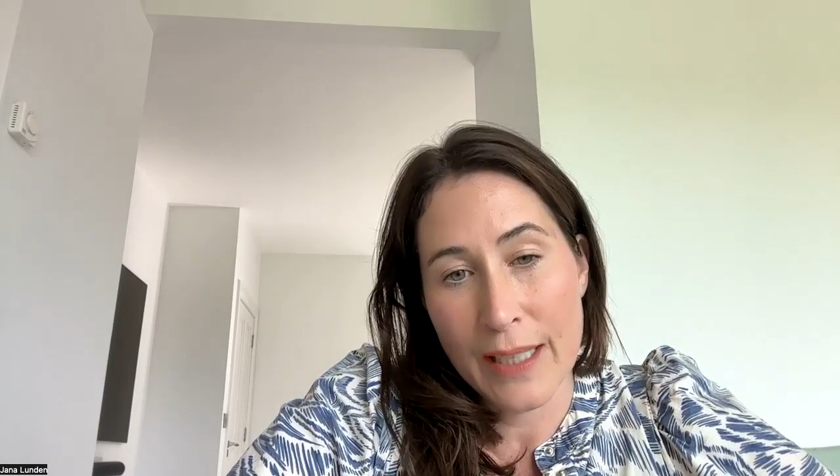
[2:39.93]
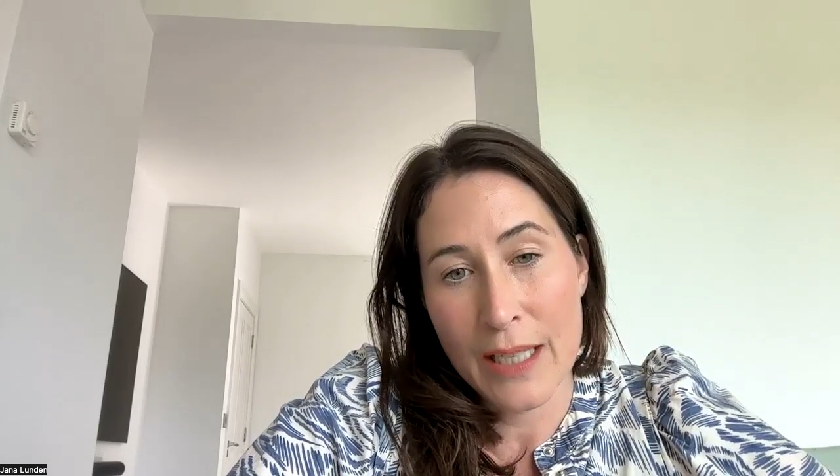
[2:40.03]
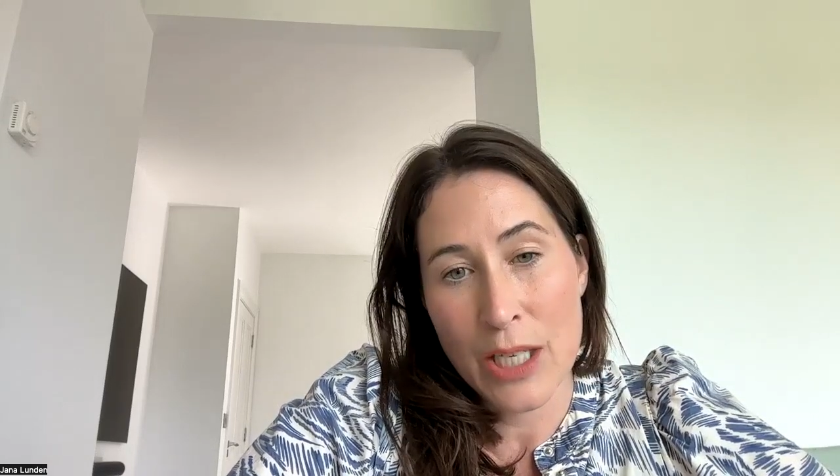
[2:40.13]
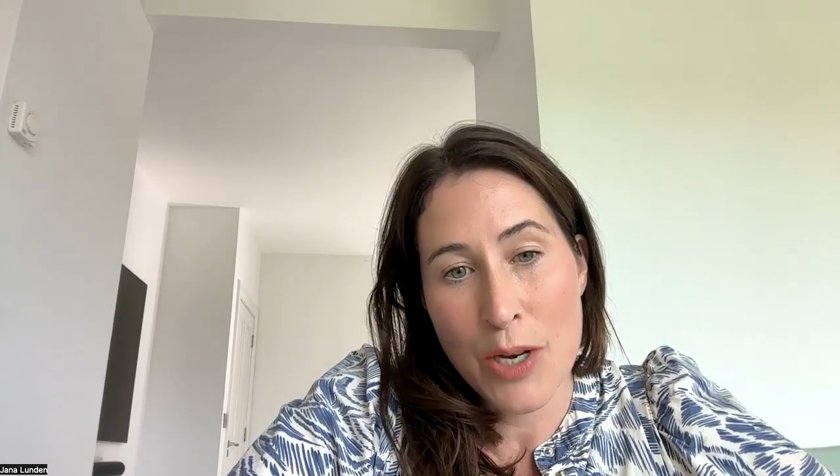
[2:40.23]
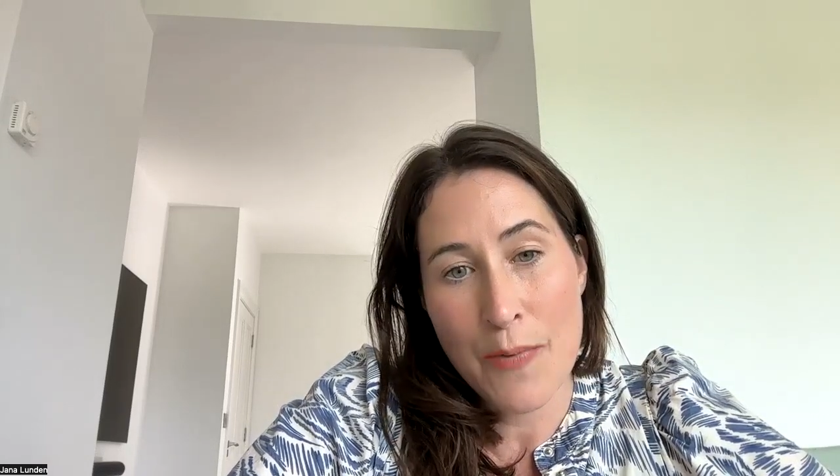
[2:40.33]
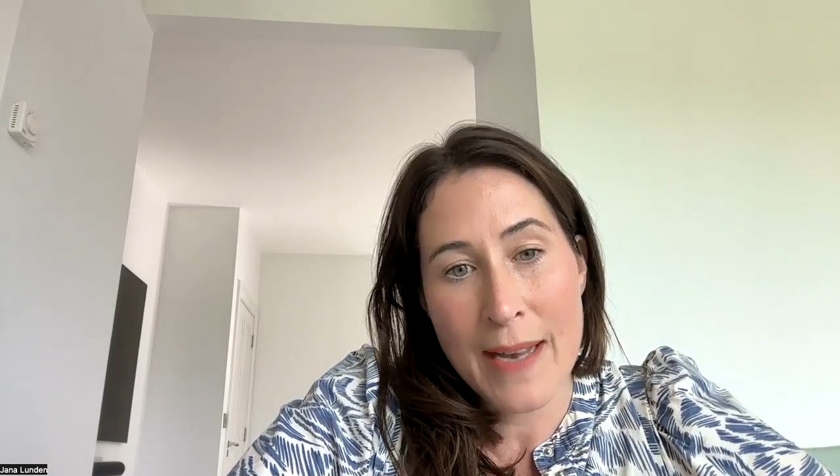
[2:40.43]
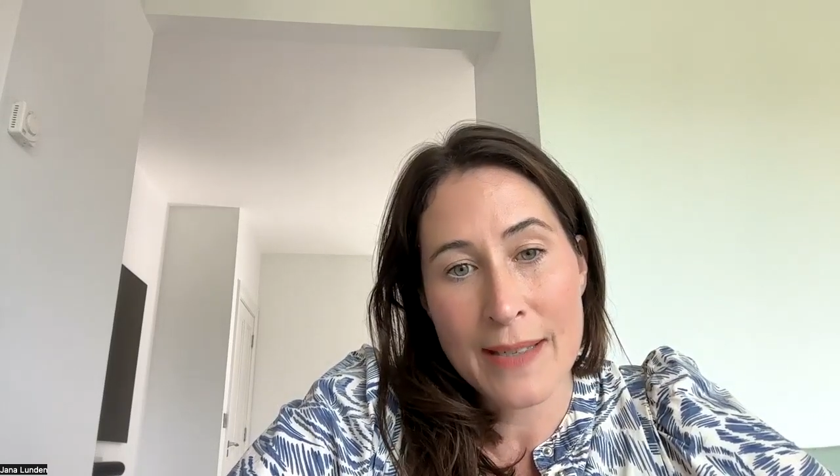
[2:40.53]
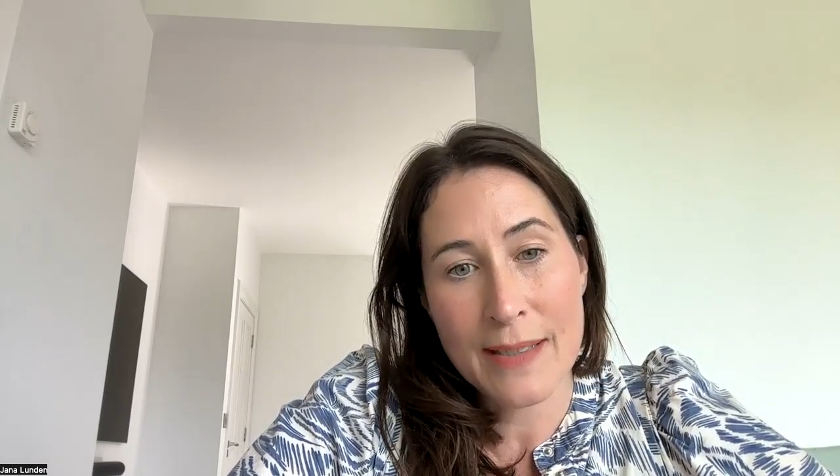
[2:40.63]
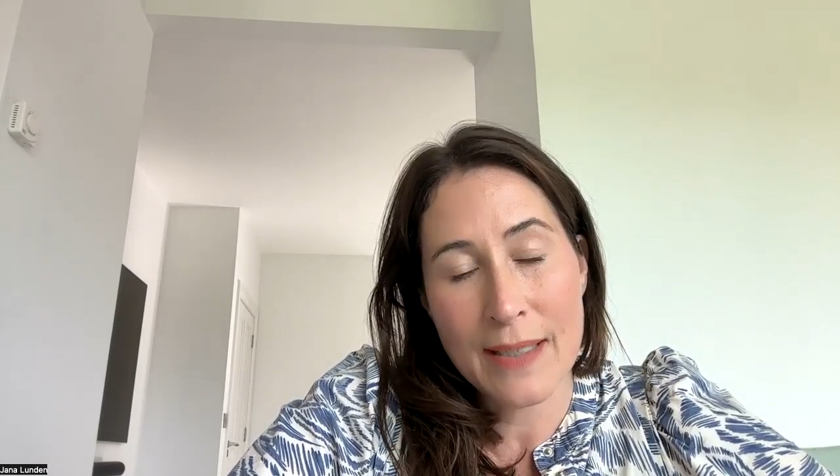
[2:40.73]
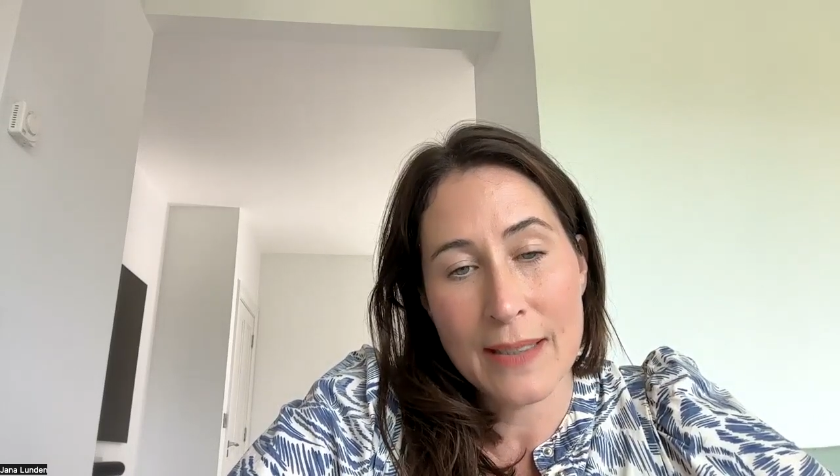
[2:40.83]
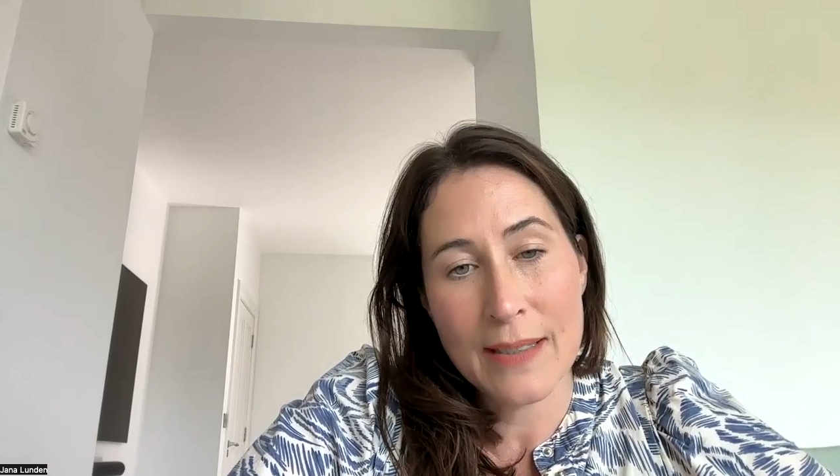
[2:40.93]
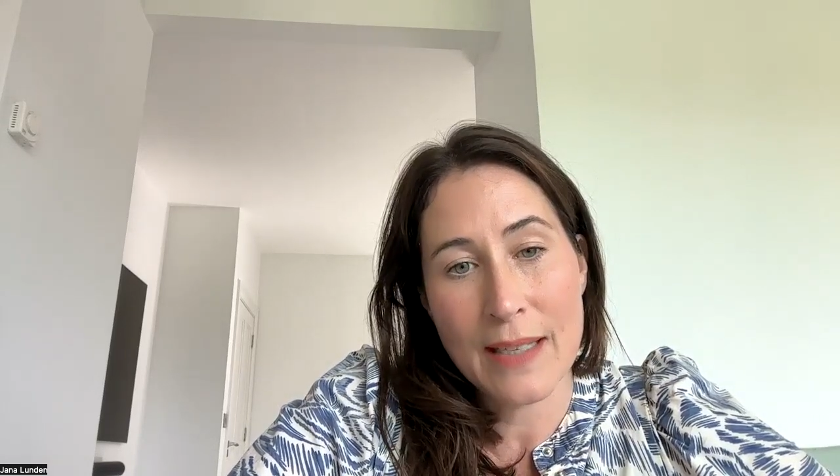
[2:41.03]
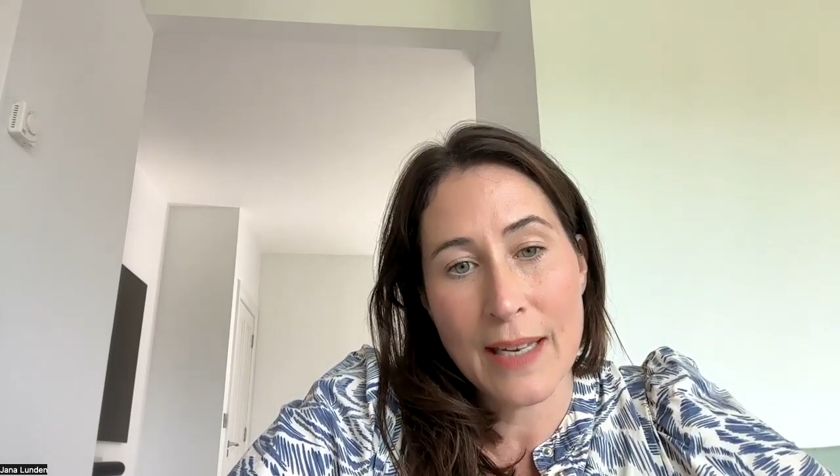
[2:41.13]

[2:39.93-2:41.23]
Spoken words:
In the US, it's